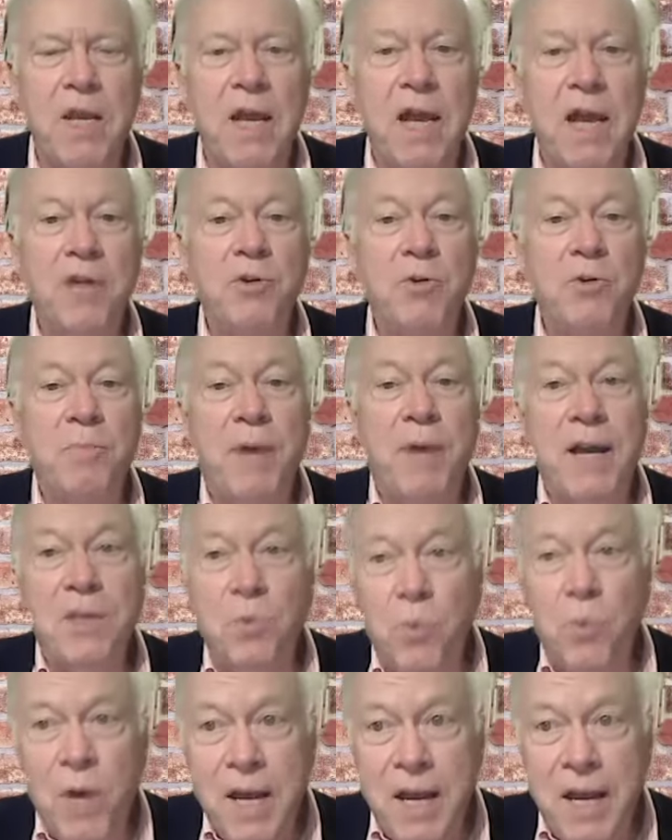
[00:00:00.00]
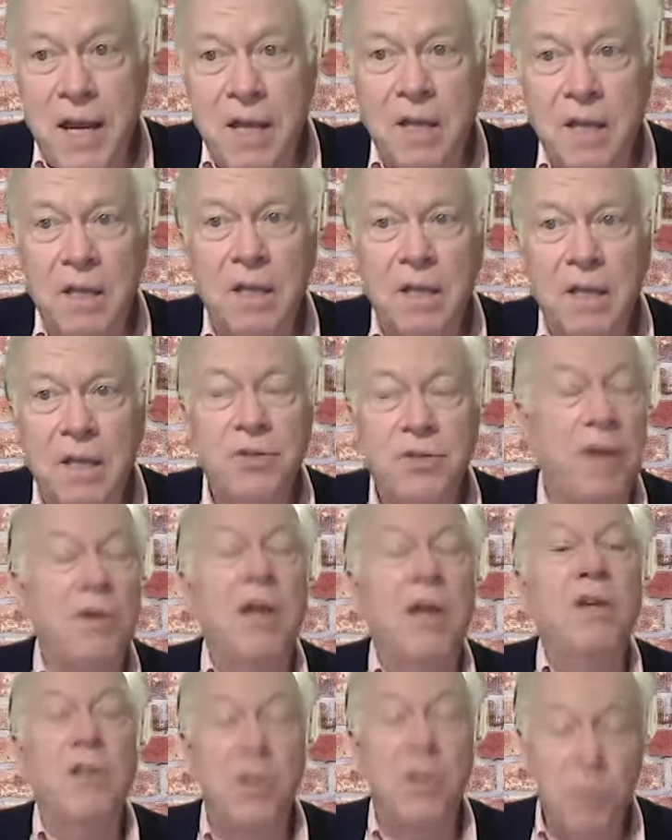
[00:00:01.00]
And who, by the way,
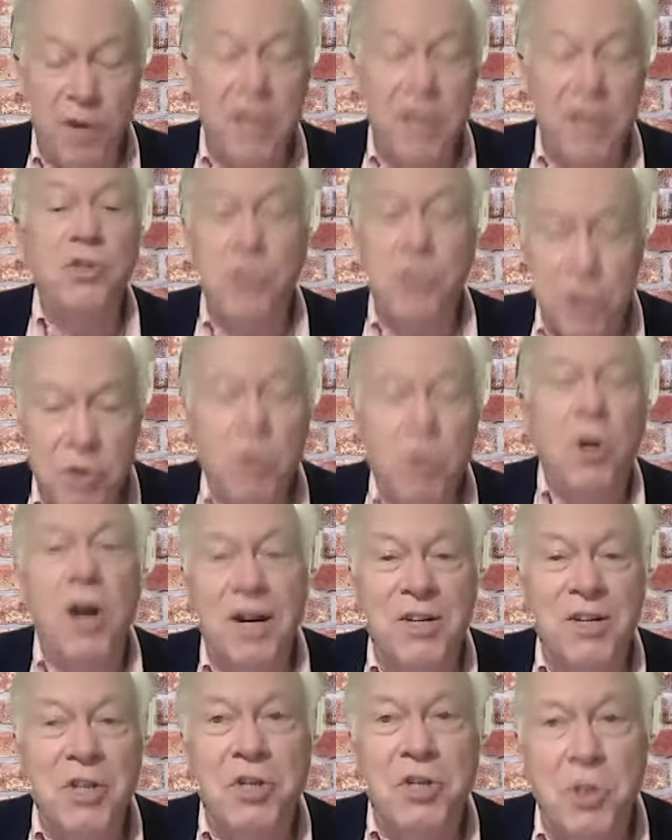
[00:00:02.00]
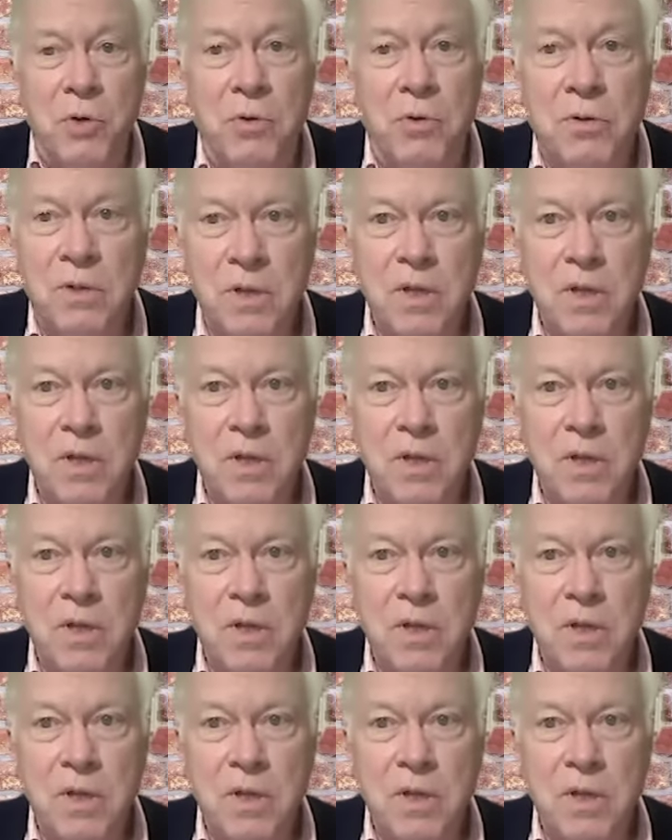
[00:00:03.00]
it's still hard to do.